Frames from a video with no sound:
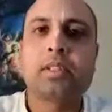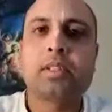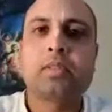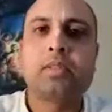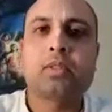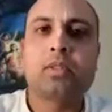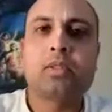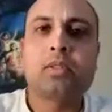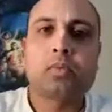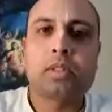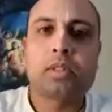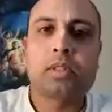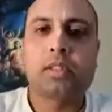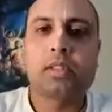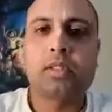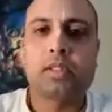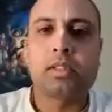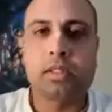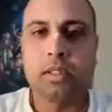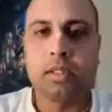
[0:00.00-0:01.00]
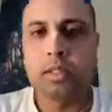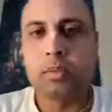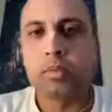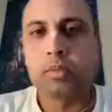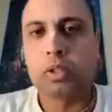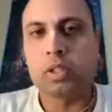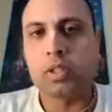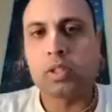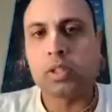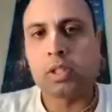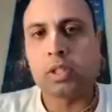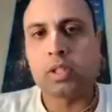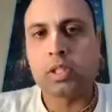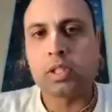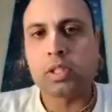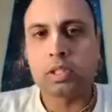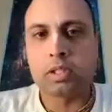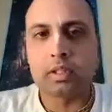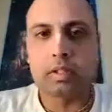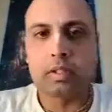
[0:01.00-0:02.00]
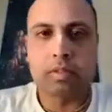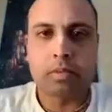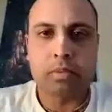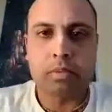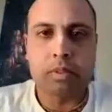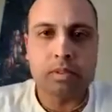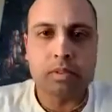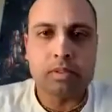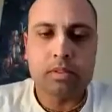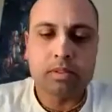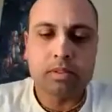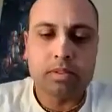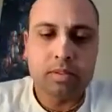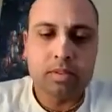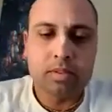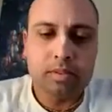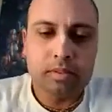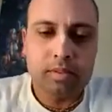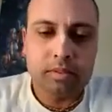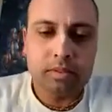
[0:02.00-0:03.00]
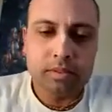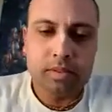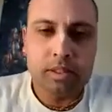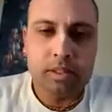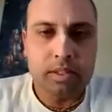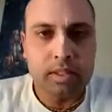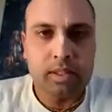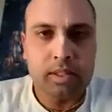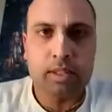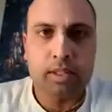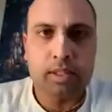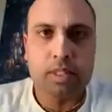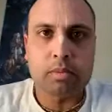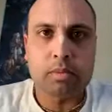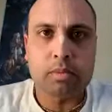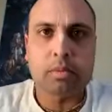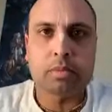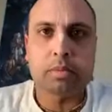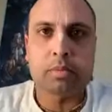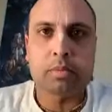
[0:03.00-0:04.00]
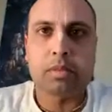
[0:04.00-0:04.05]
Or with a little more searching, it'll come up.